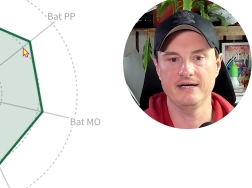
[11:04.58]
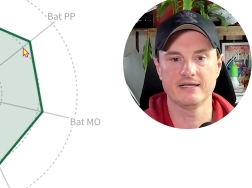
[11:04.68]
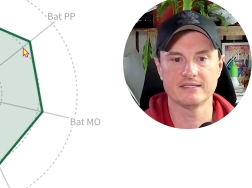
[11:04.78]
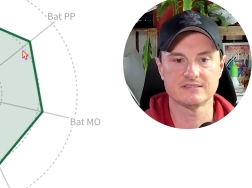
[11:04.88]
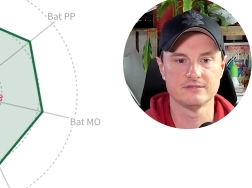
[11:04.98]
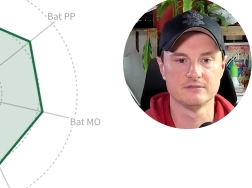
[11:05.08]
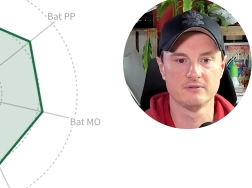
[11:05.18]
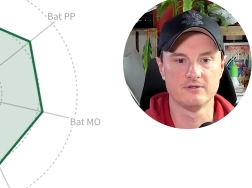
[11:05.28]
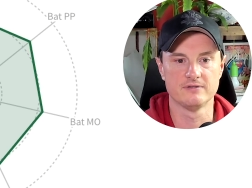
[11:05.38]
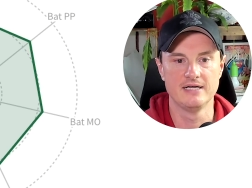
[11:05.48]
against the new
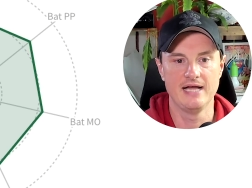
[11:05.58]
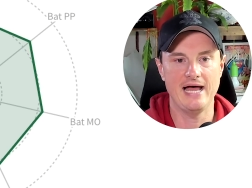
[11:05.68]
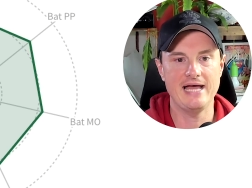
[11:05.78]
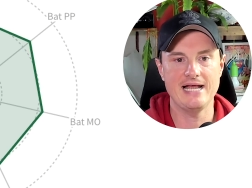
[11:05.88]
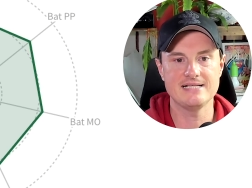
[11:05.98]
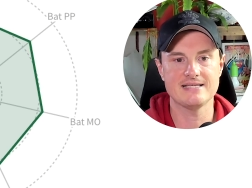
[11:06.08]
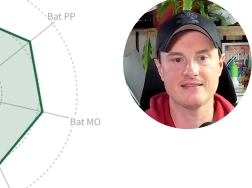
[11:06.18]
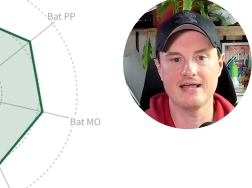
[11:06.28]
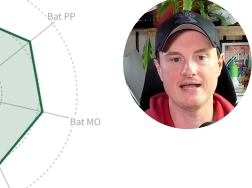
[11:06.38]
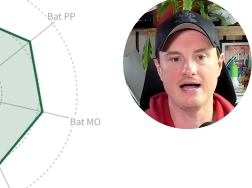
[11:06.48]
ball, and
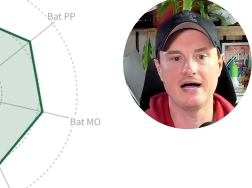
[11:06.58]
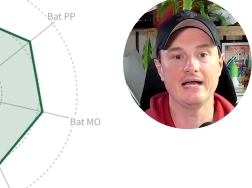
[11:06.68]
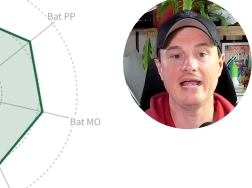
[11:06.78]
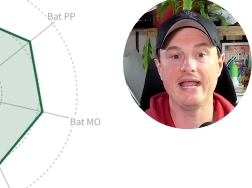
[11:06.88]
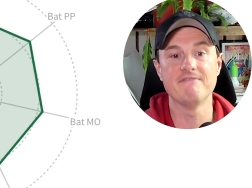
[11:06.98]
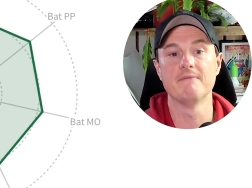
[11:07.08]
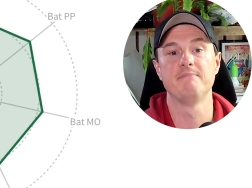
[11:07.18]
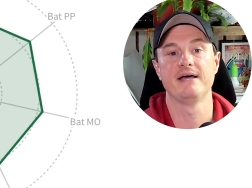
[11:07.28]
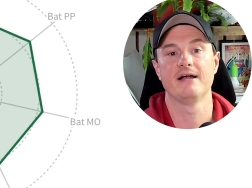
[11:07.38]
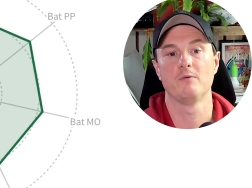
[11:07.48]
they are even
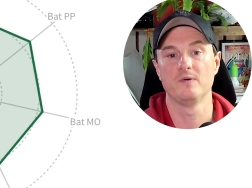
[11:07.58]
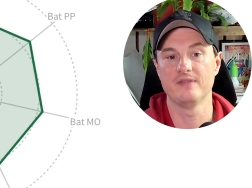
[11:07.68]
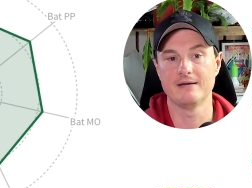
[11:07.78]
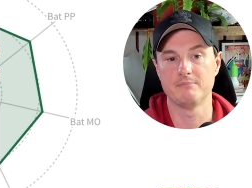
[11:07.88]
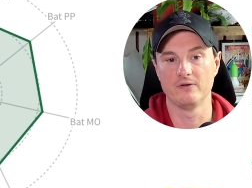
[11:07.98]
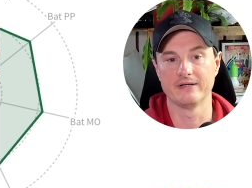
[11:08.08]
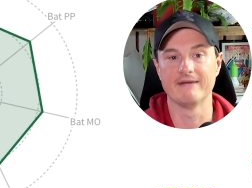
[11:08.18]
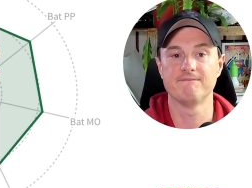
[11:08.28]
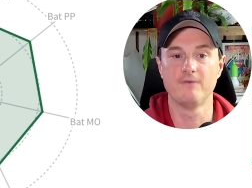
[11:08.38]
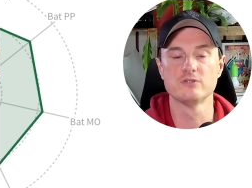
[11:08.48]
better when they are bowling
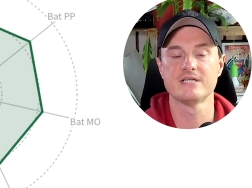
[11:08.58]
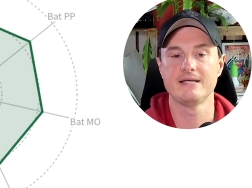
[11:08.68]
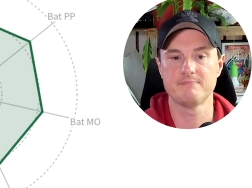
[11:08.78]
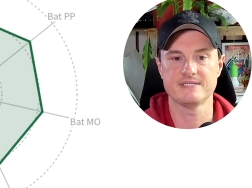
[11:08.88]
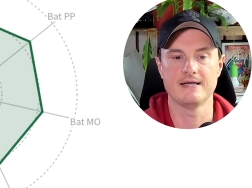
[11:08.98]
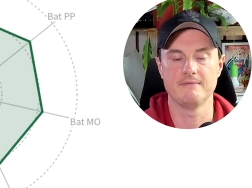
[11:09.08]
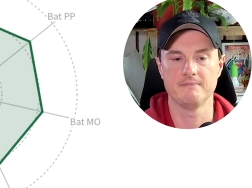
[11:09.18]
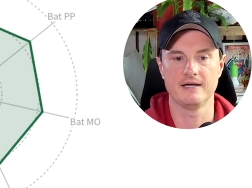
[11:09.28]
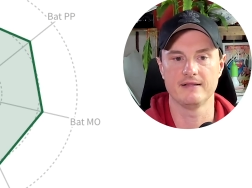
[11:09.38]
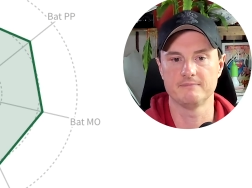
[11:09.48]
at 14%
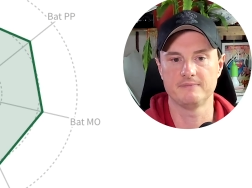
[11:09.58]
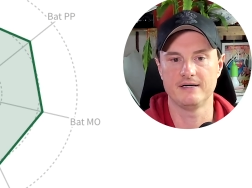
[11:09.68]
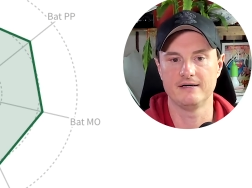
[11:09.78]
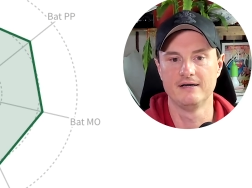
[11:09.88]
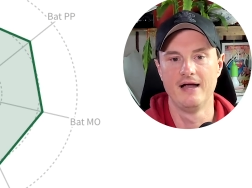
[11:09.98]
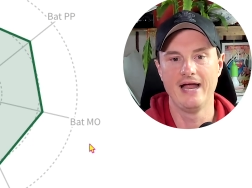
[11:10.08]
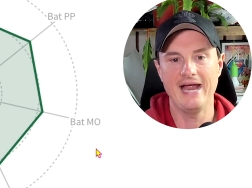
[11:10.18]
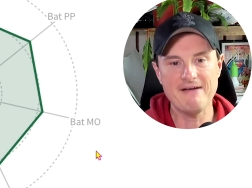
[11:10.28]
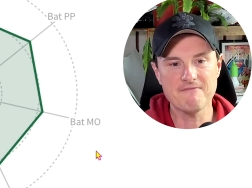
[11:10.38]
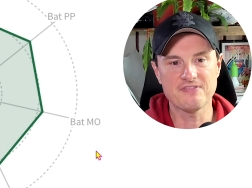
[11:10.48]
better than par.
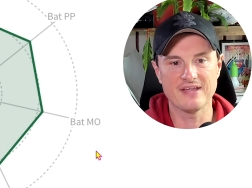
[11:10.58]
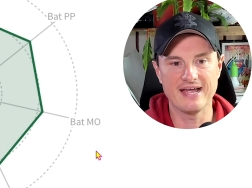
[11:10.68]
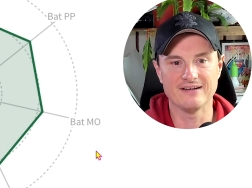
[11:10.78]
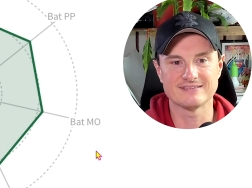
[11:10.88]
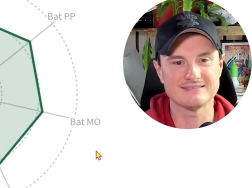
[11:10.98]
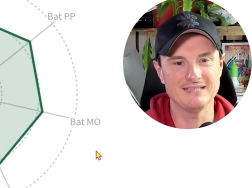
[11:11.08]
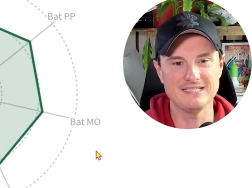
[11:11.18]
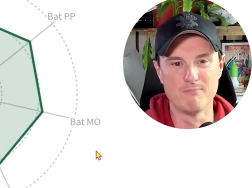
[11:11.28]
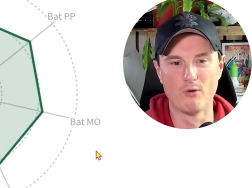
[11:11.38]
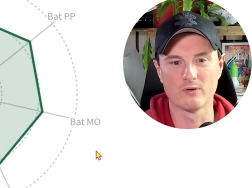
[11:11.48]
Everything else
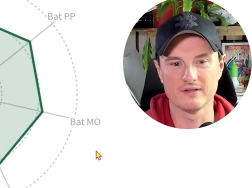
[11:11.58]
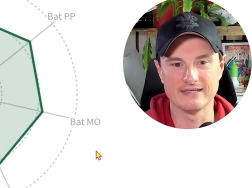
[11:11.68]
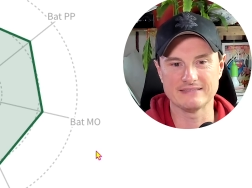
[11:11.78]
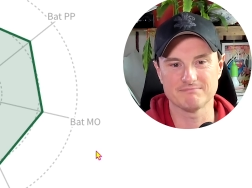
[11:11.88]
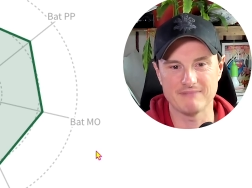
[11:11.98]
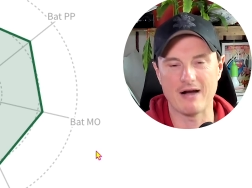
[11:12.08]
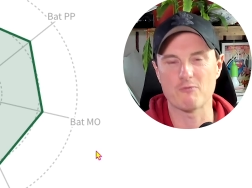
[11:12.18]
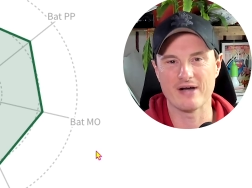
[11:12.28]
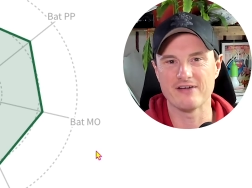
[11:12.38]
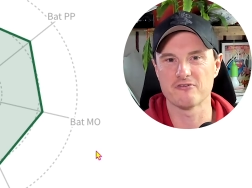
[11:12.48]
is more or less
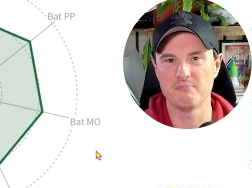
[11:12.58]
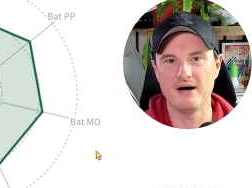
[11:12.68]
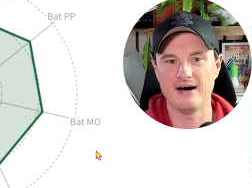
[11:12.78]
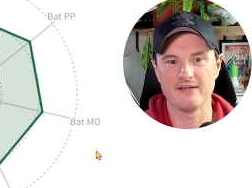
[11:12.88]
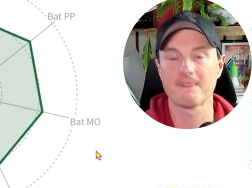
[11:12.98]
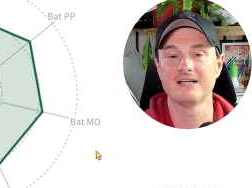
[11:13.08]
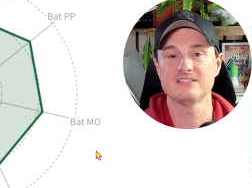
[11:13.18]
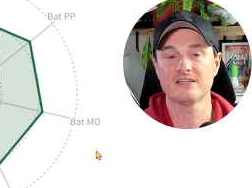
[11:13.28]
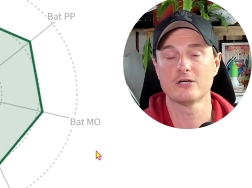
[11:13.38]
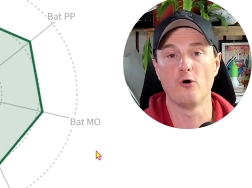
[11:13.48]
around par. There's
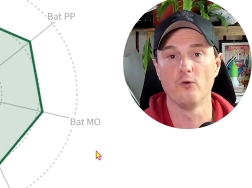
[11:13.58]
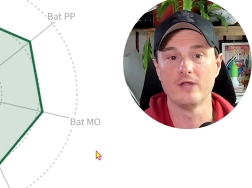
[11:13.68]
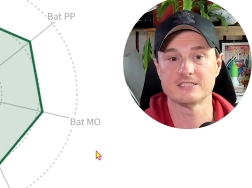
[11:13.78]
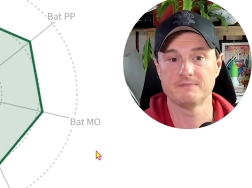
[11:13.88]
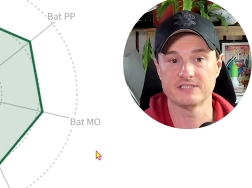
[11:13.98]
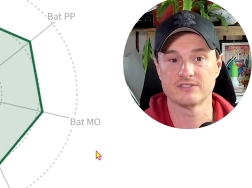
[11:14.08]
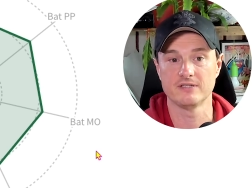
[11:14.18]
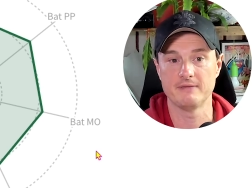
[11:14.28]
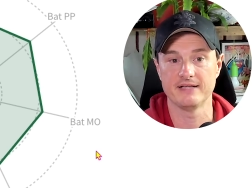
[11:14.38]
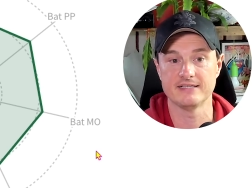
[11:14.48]
nothing all that special
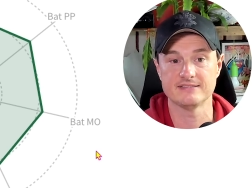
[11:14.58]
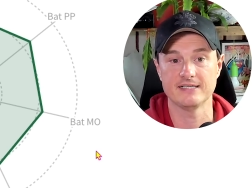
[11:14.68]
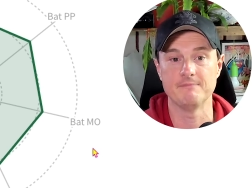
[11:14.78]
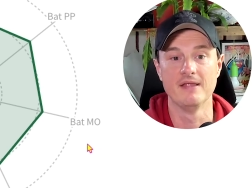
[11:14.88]
about their team.